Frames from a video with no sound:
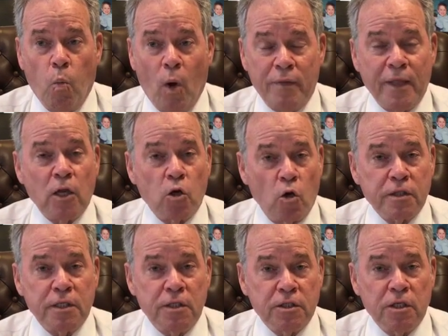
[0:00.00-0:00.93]
When they
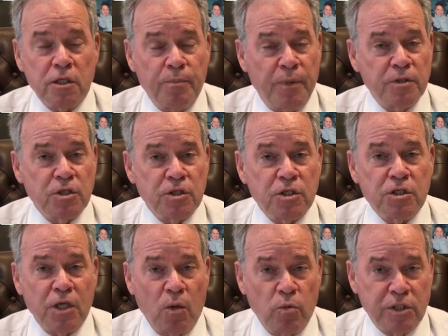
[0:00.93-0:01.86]
looked into the
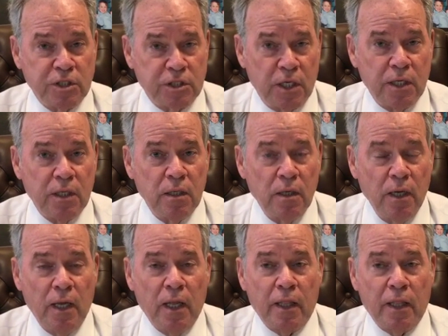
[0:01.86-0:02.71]
businesses, they would see